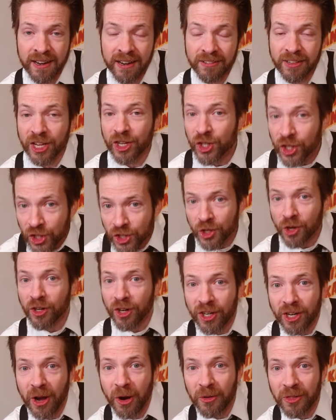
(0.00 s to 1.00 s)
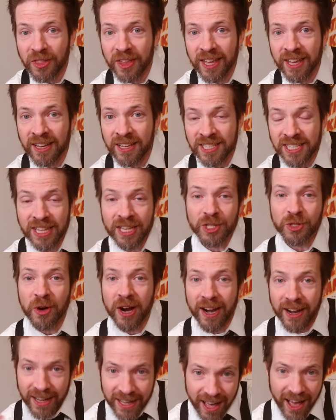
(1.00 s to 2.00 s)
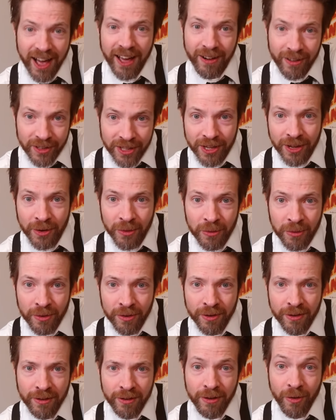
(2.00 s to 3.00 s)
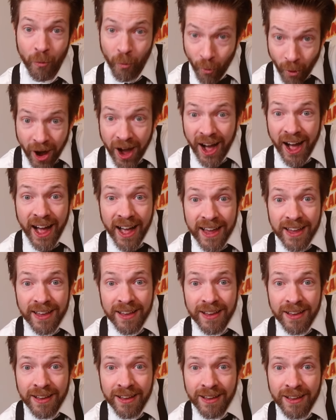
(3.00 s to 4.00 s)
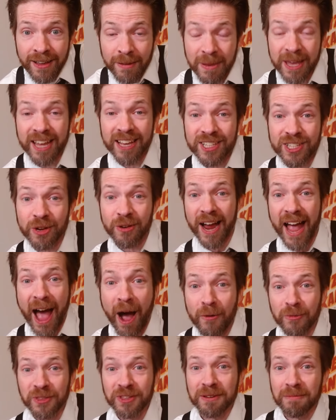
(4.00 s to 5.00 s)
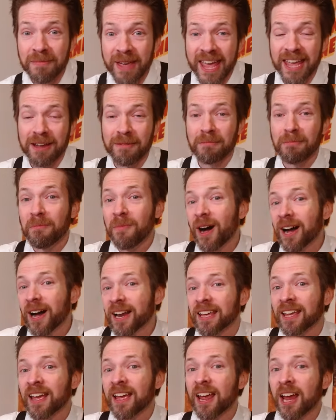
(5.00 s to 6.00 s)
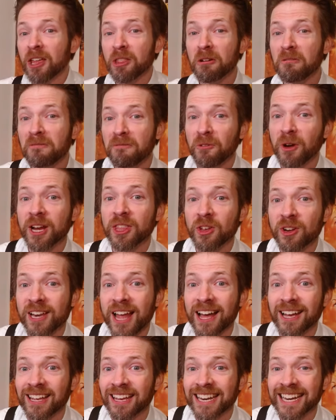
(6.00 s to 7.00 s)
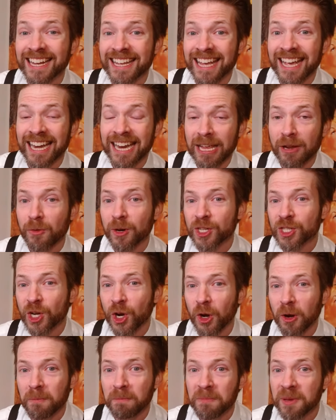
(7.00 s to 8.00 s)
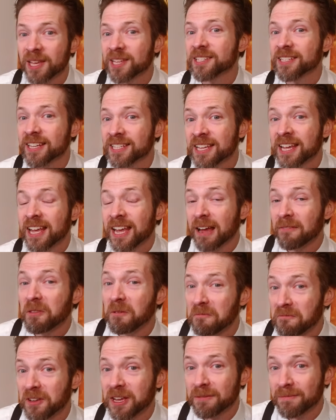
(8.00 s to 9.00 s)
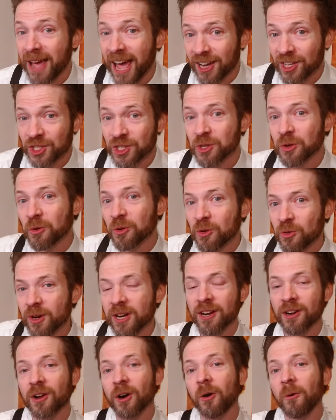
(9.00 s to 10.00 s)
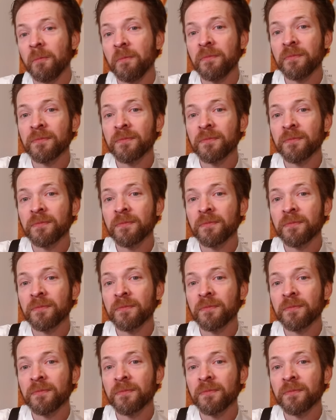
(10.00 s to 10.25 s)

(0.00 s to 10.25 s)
They sugarcoat things and they try to coddle you. Why? Because they're out to make money and they're afraid they're not gonna get any return business if the feedback's too critical.